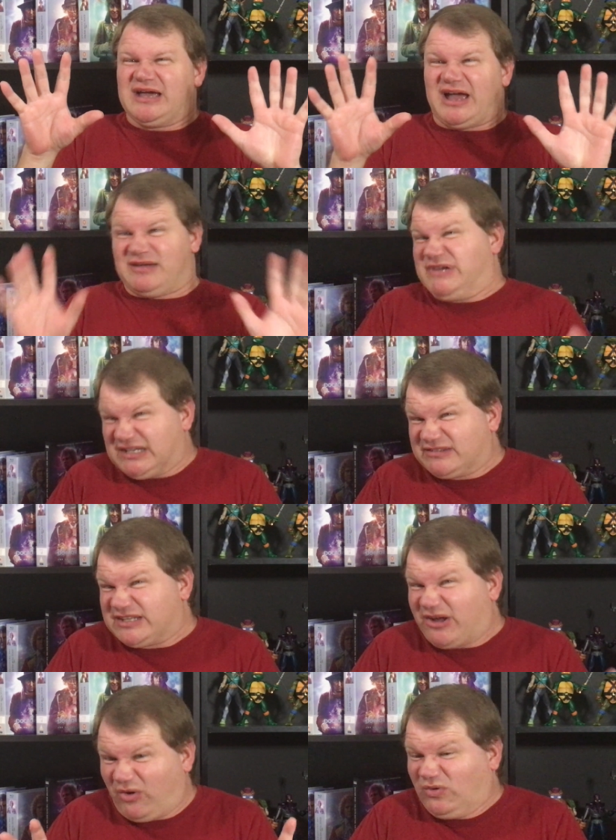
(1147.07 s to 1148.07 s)
I mean,
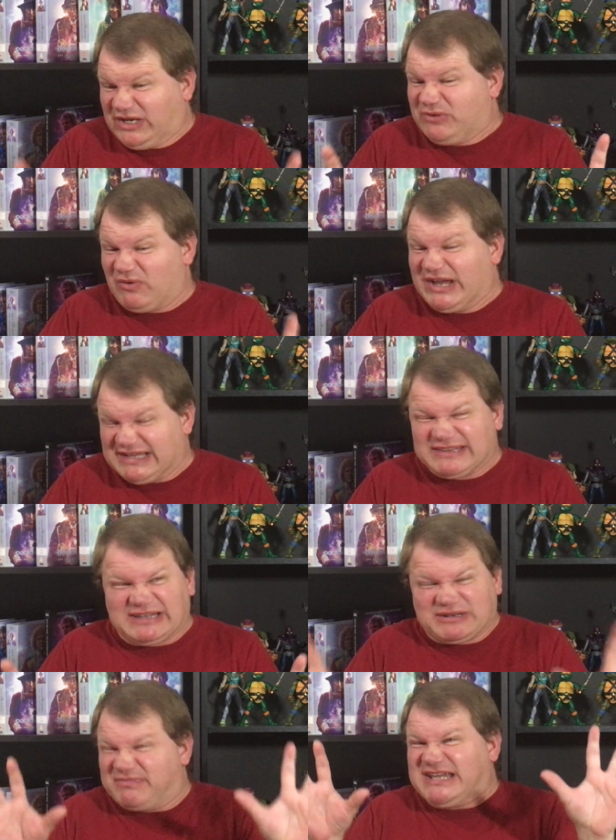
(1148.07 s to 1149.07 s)
the only way
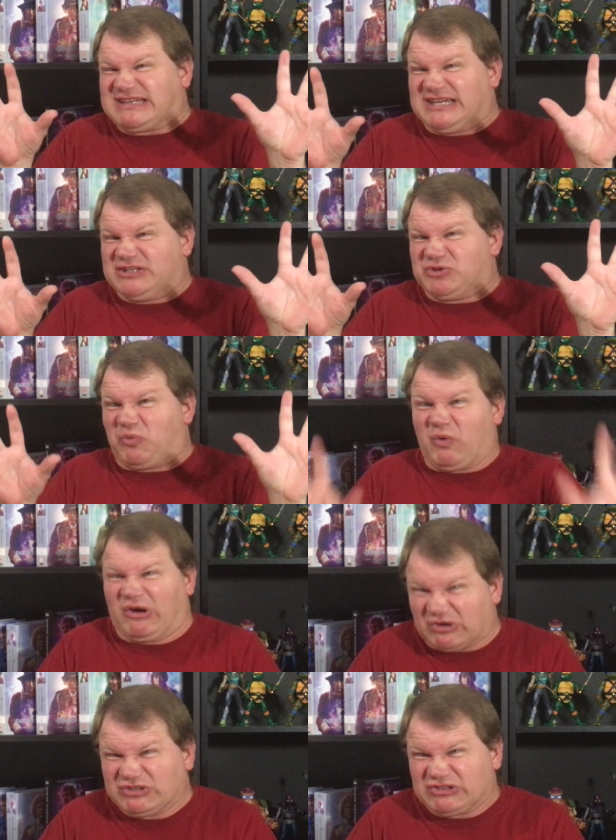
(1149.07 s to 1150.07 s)
they could make Kinda
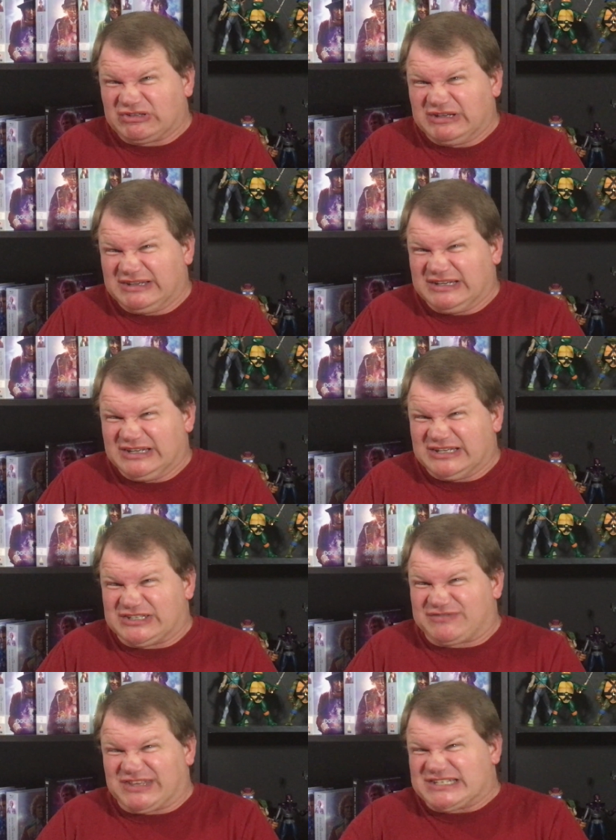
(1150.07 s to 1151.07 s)
worse
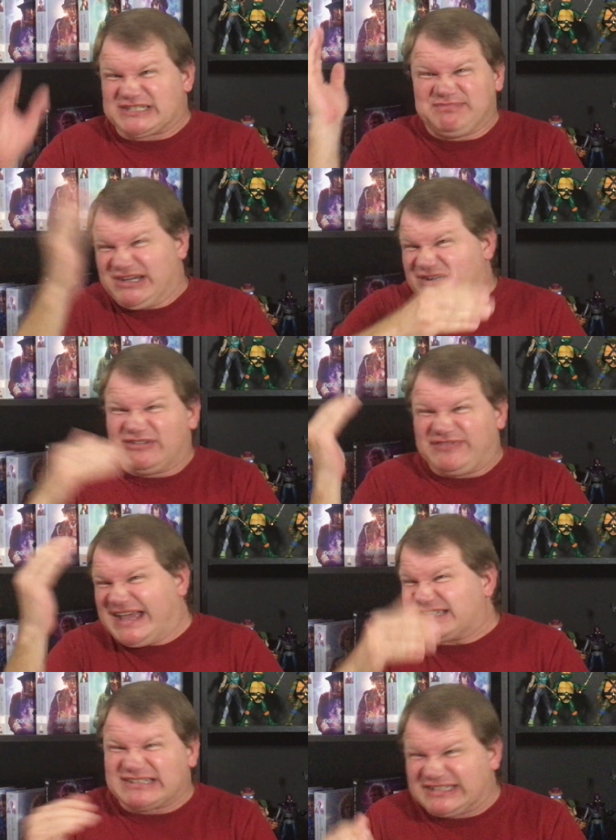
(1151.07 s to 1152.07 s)
is if they smeared
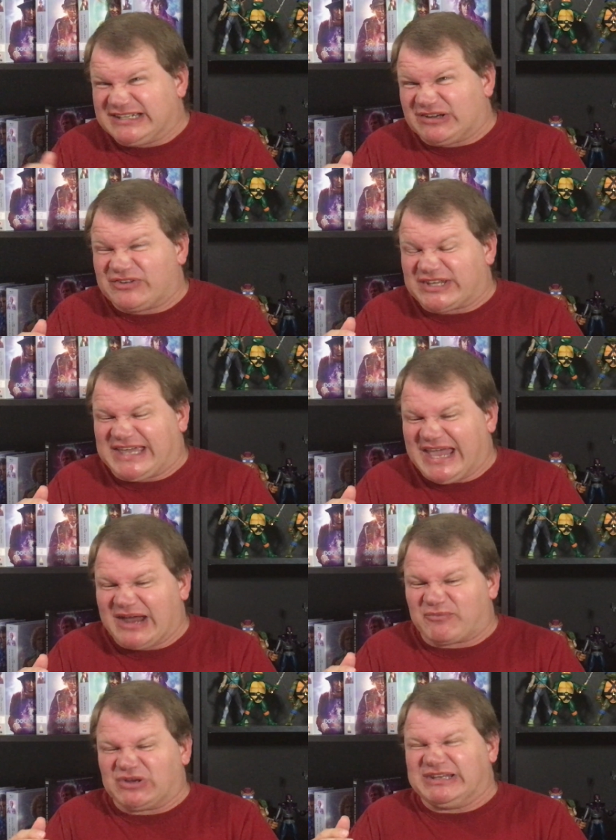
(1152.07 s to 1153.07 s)
Vaseline on the
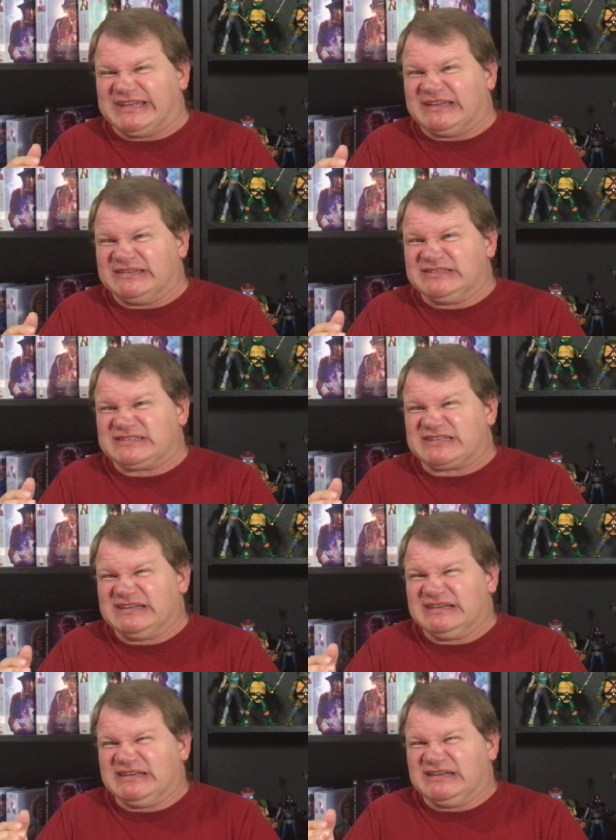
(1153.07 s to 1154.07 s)
camera
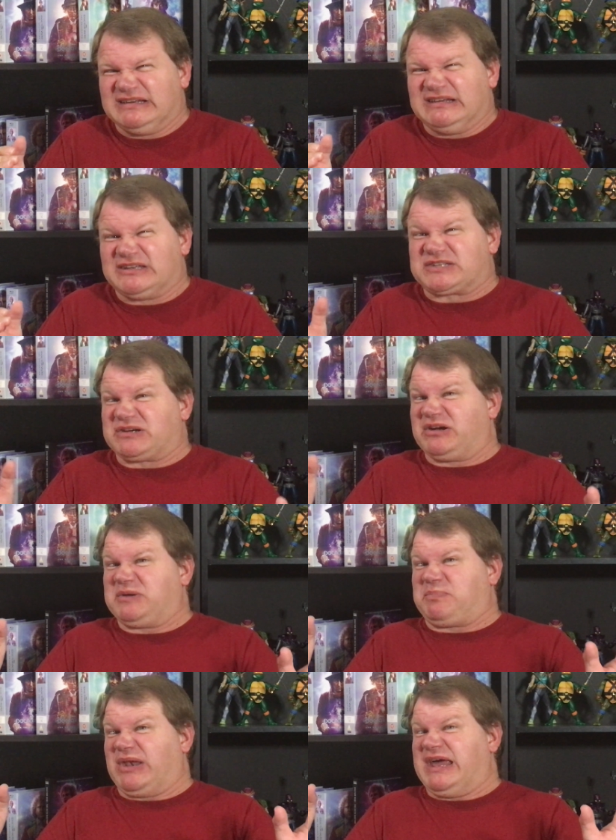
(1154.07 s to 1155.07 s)
lens and
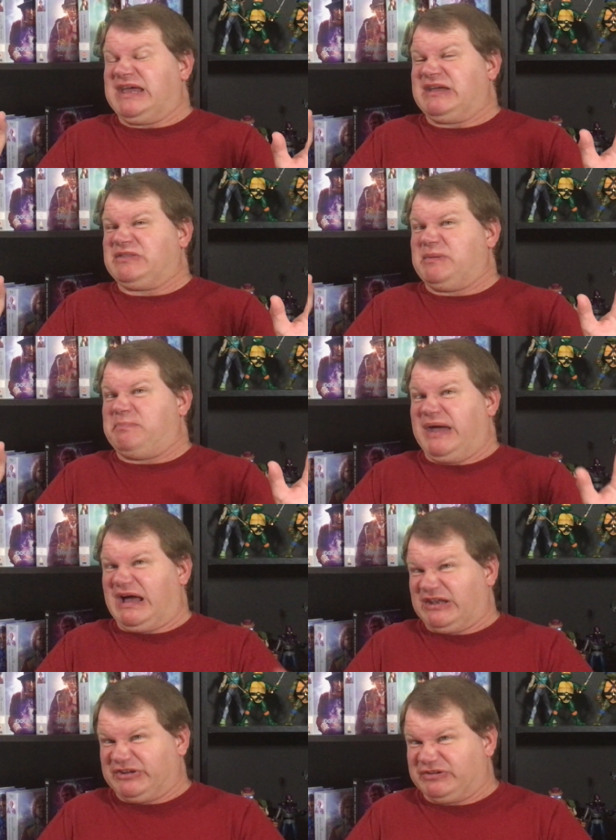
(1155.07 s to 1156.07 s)
started playing the
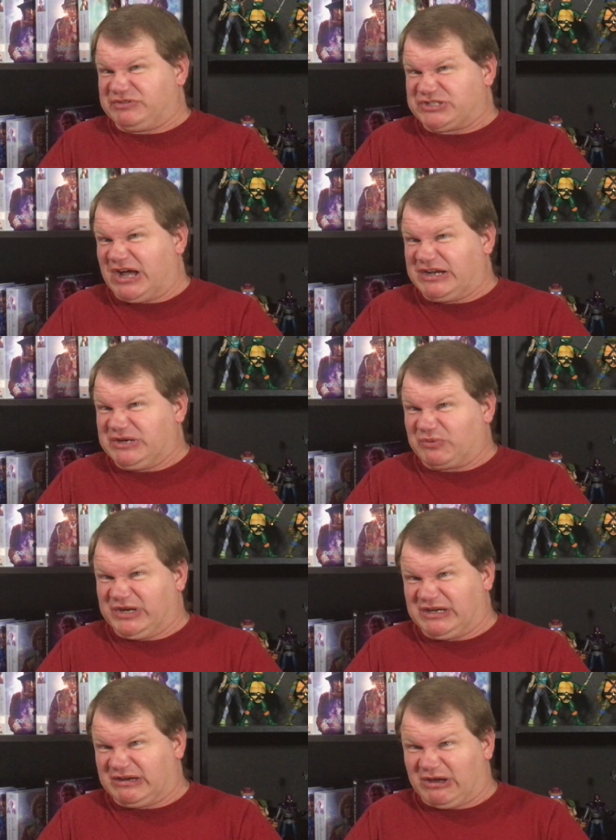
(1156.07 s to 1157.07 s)
Ballad of Johnny
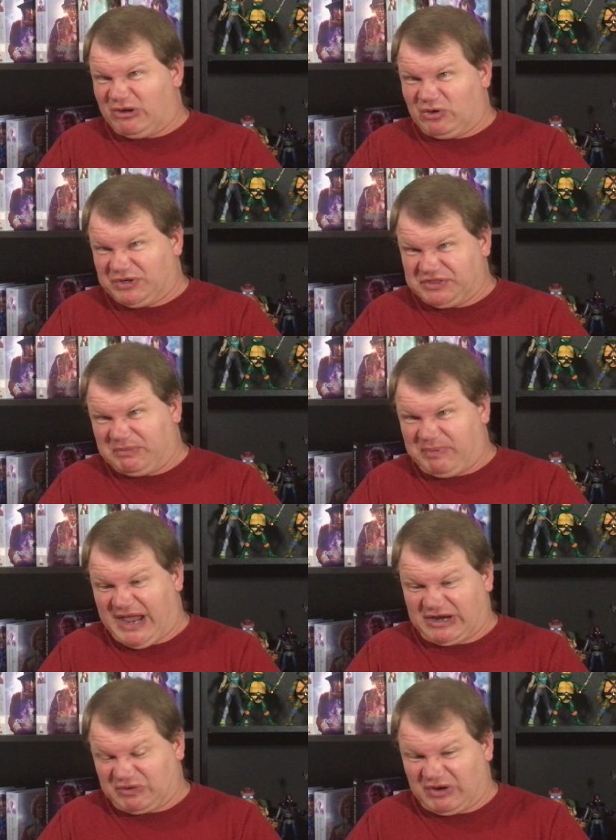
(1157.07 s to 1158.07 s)
Ringo in the
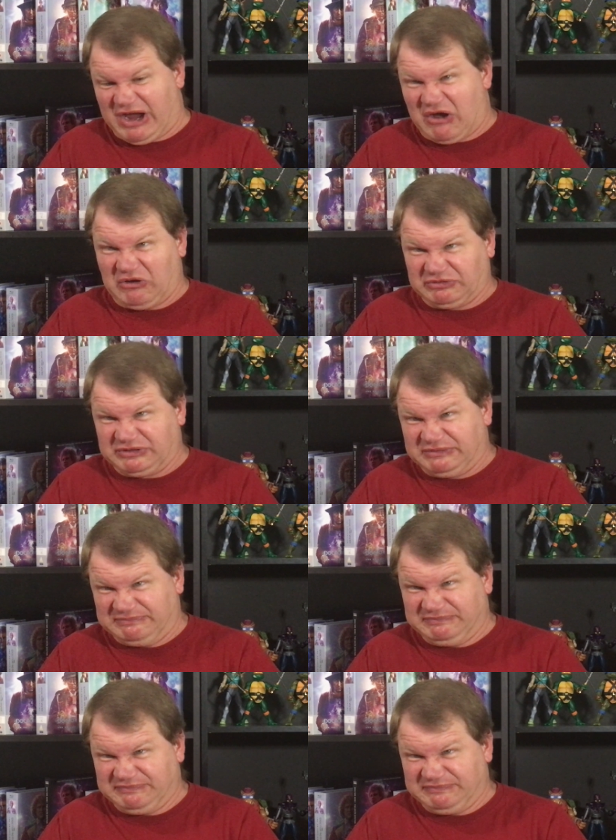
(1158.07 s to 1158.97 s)
background,